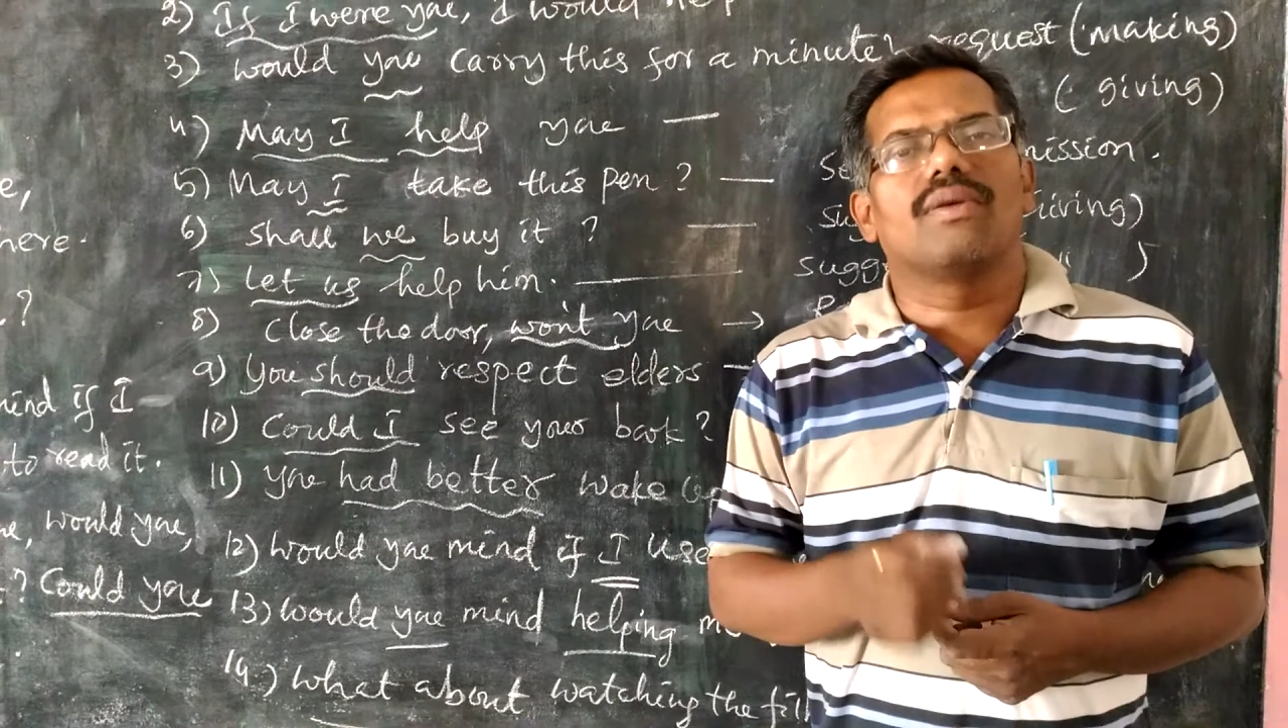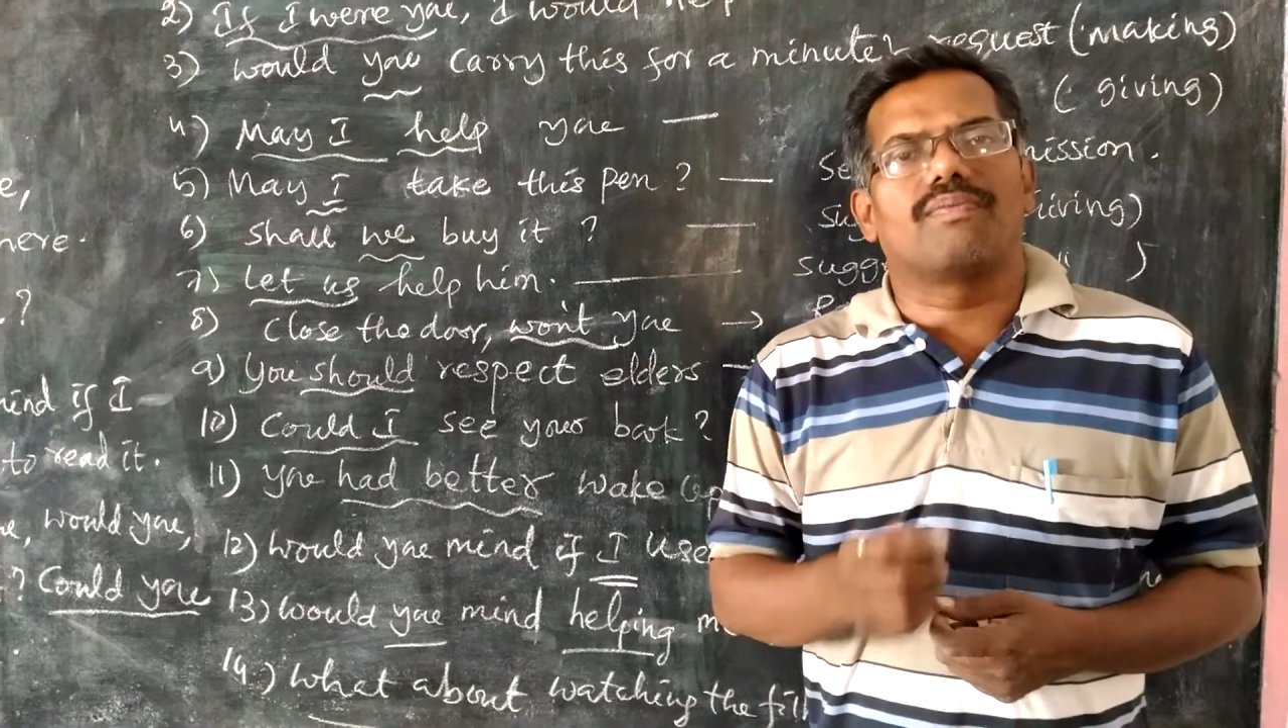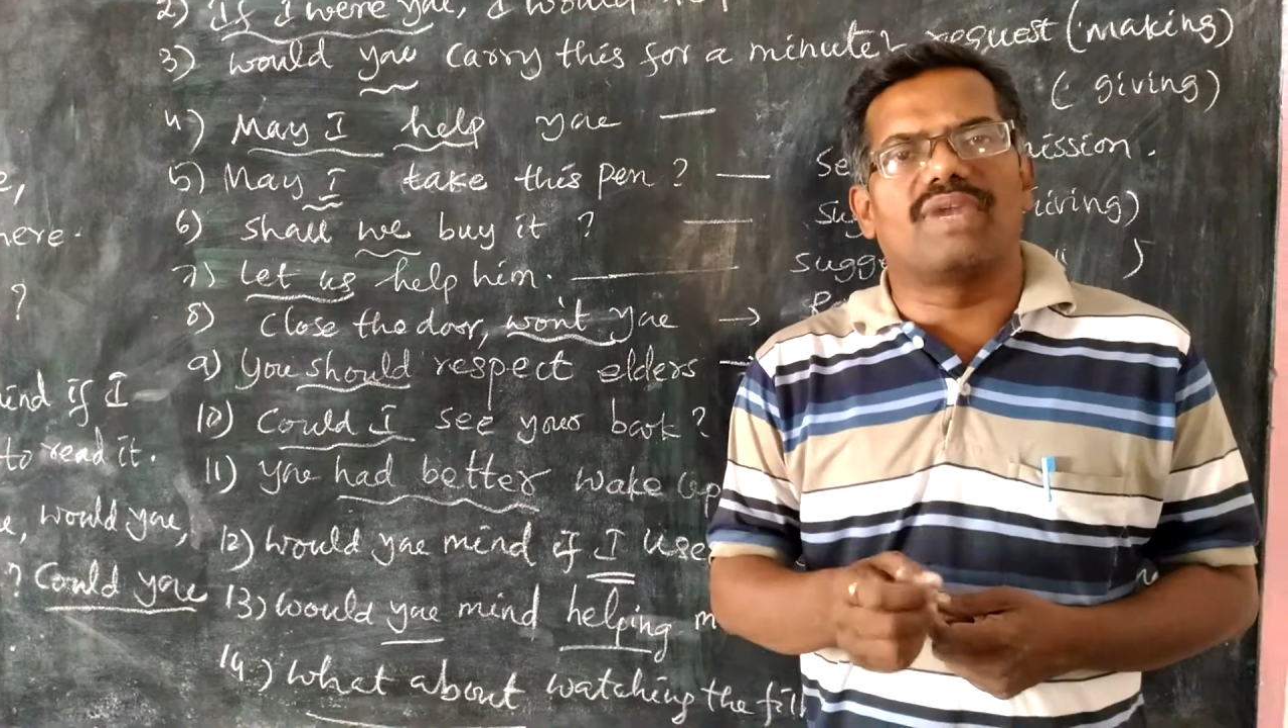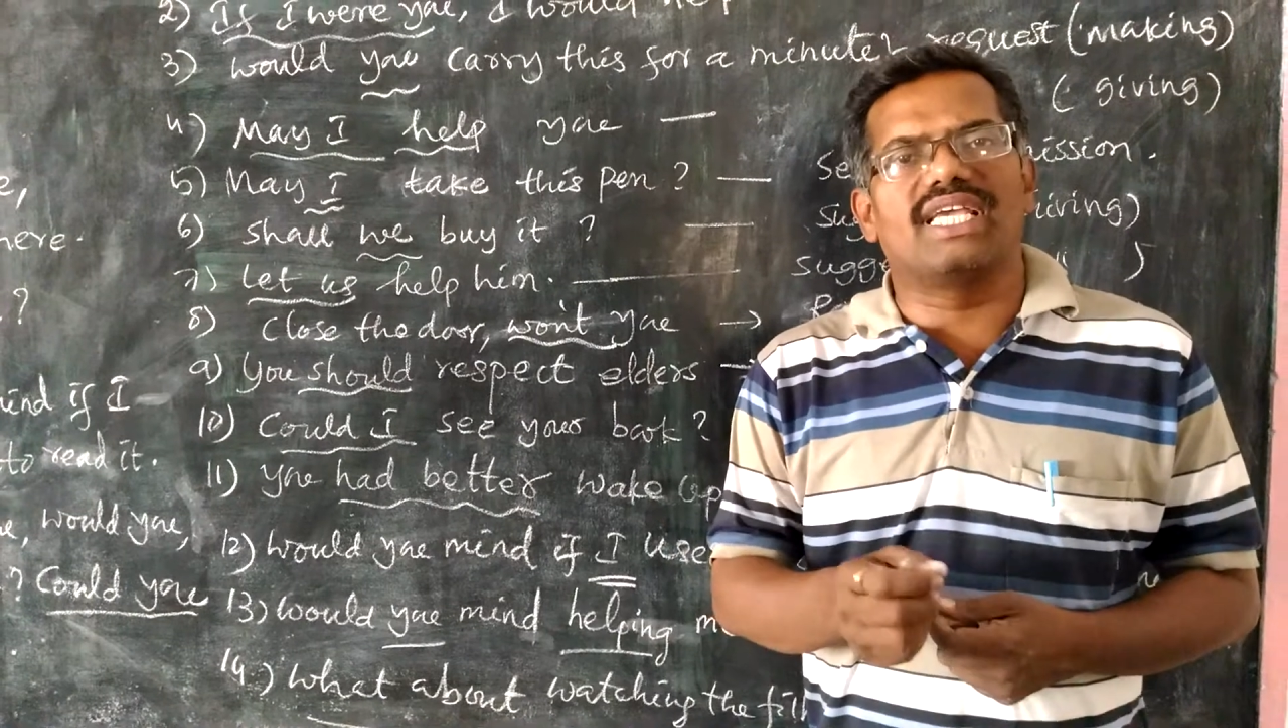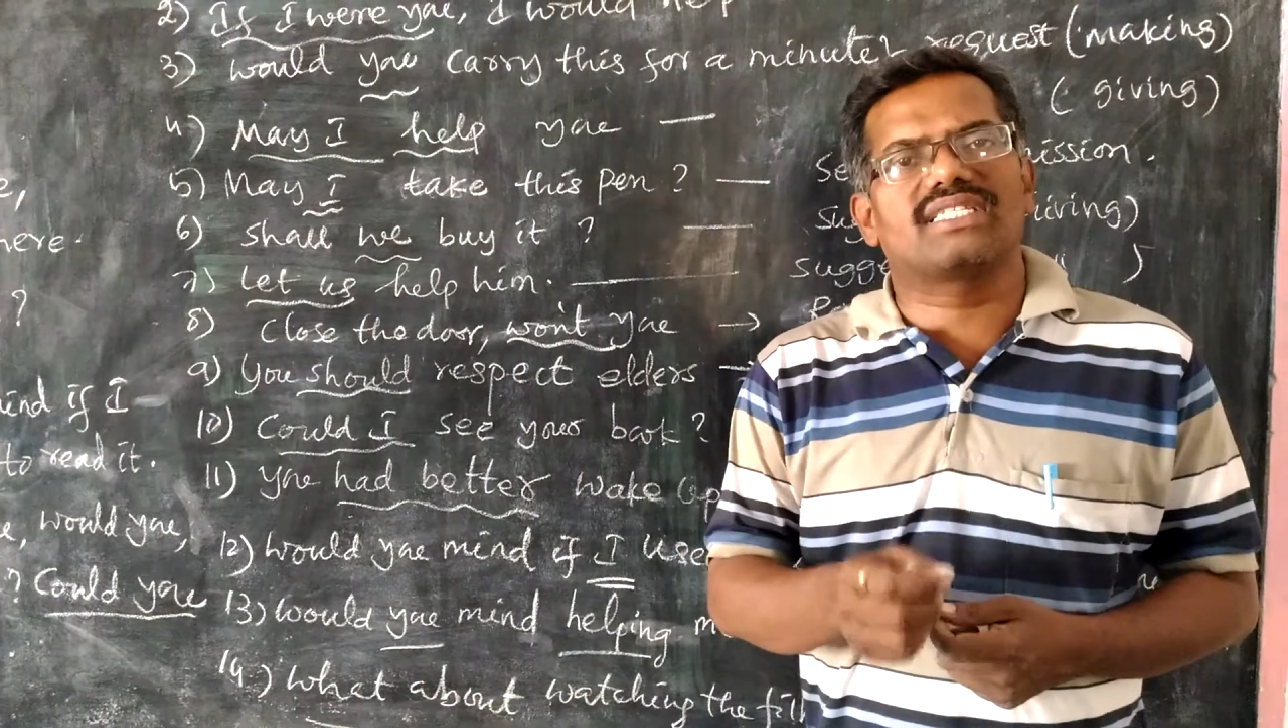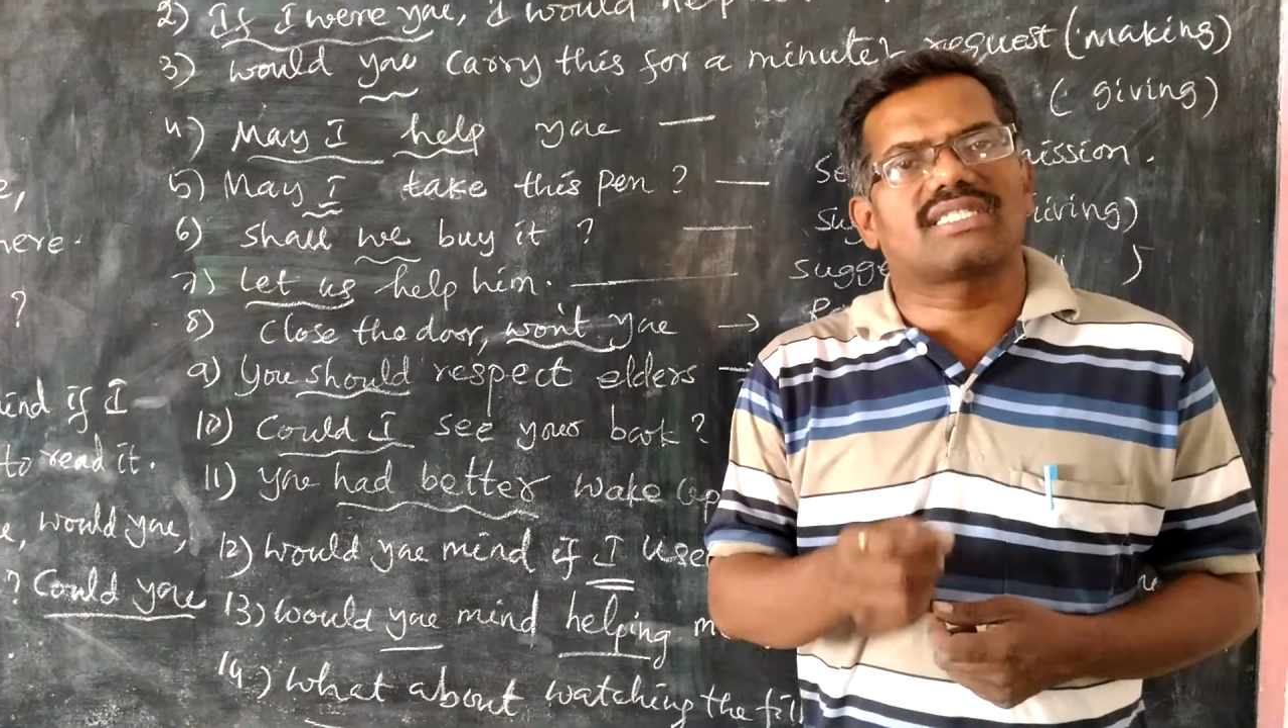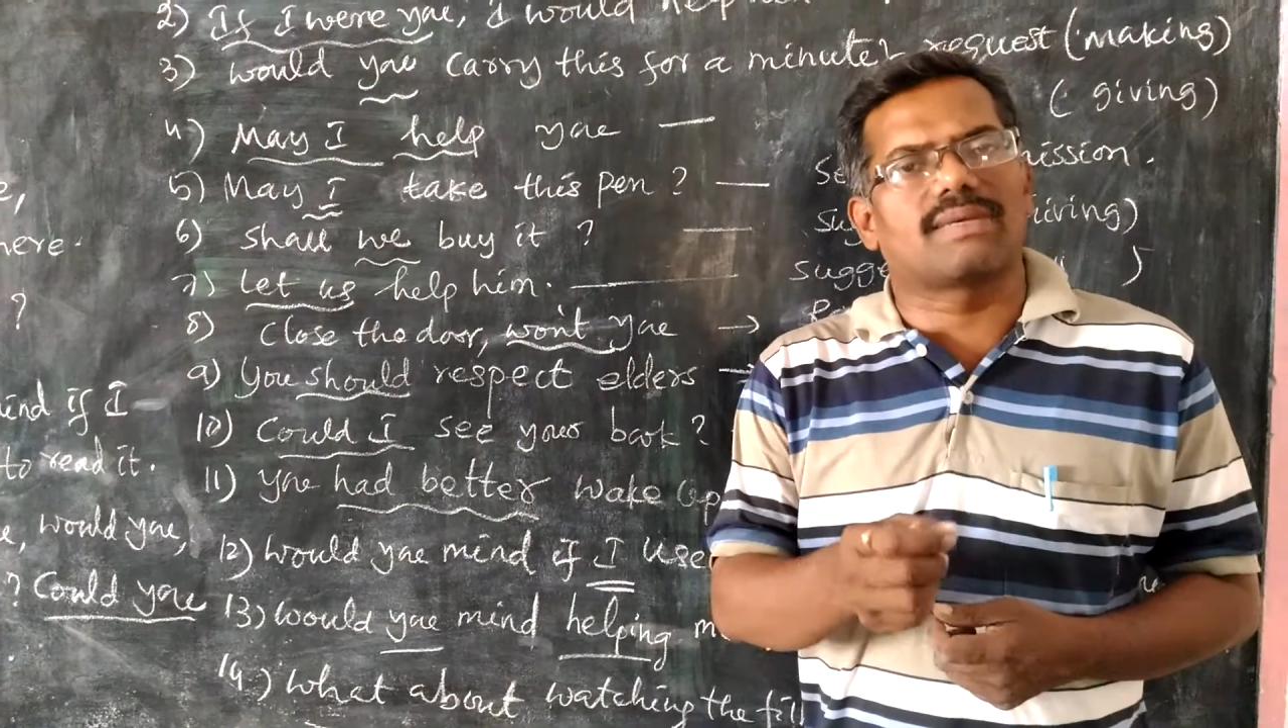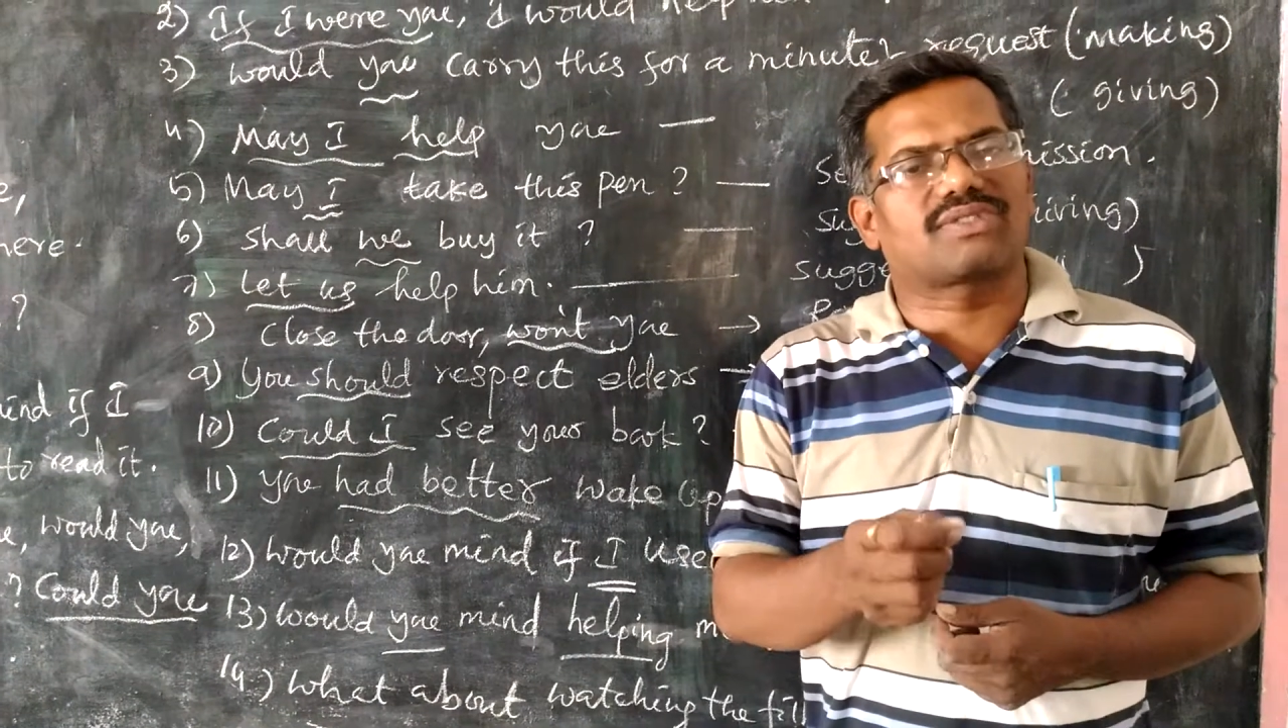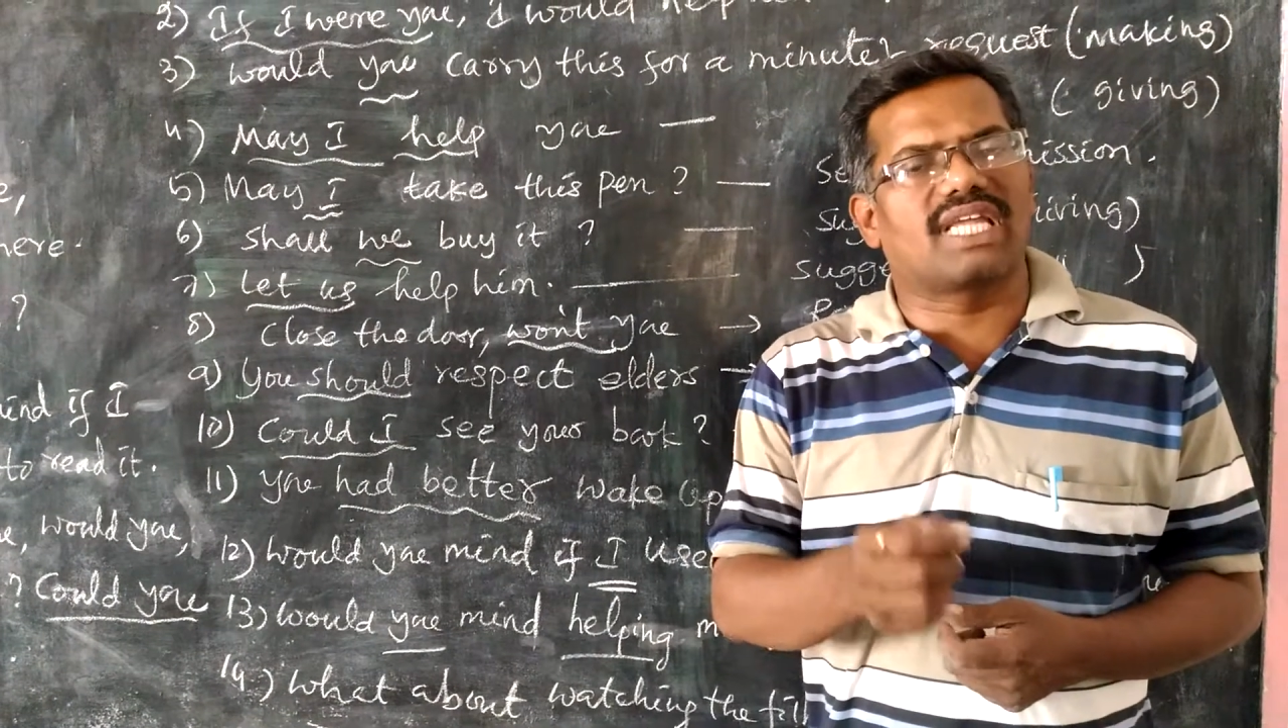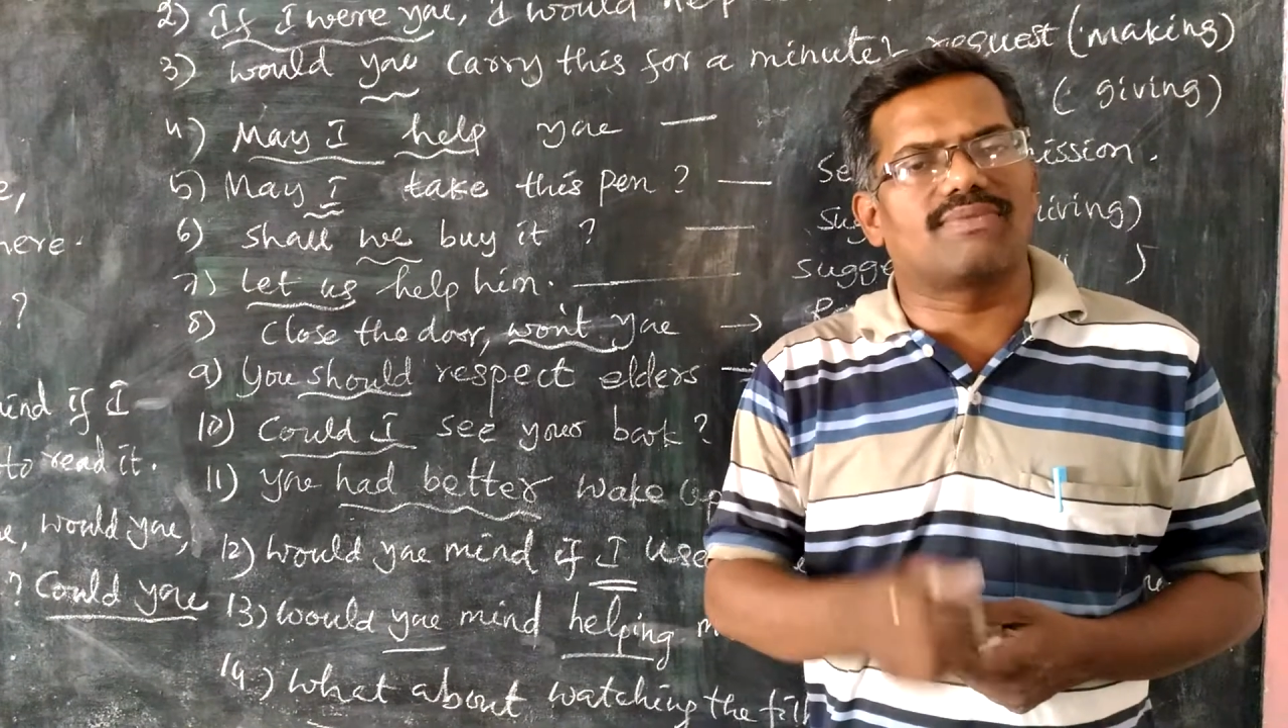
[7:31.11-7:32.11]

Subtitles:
please subscribe